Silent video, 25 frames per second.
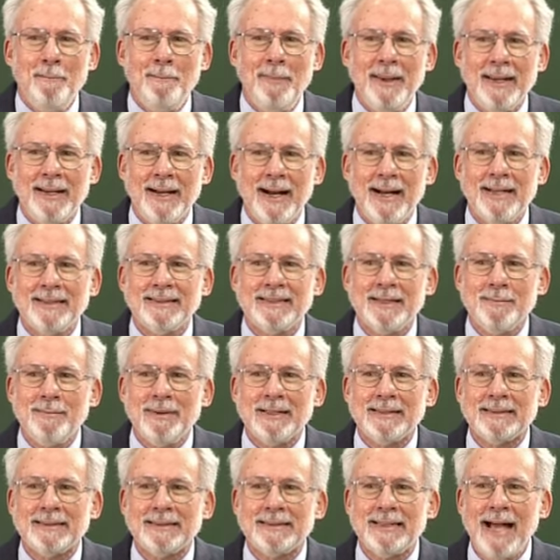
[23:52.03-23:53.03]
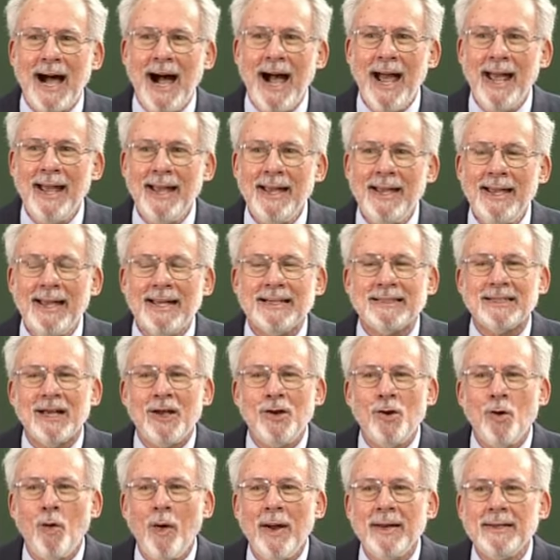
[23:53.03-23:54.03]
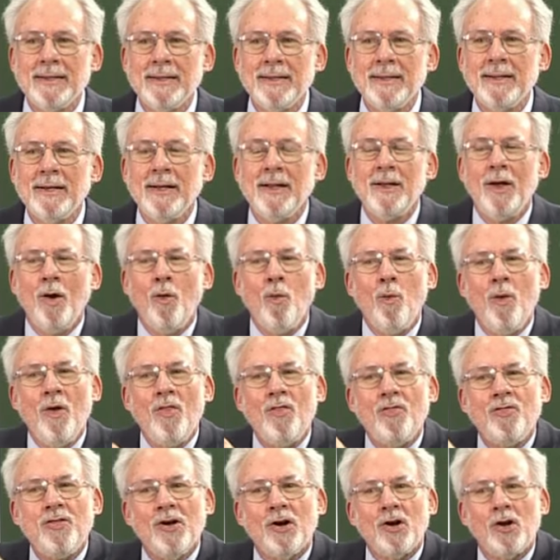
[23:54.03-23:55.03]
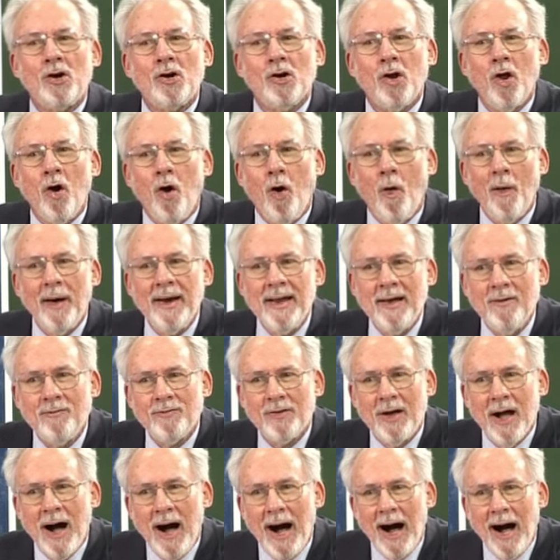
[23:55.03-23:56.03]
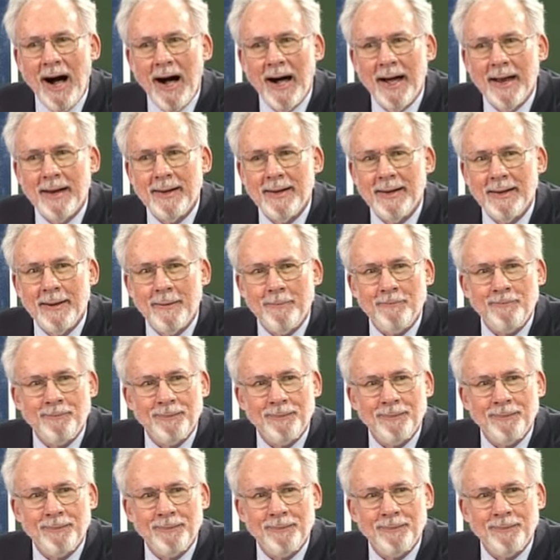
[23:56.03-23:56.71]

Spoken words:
because the Messiah is anointed with the glory of God